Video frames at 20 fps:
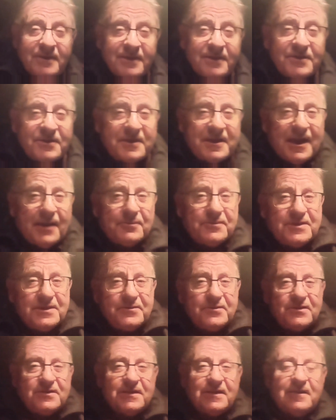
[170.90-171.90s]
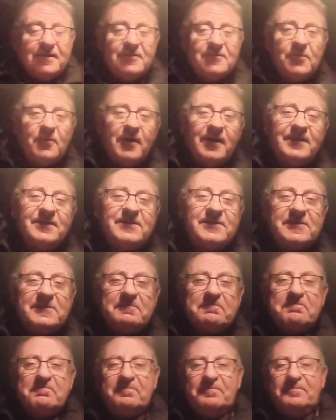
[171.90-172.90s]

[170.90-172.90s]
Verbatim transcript: went into captivity twice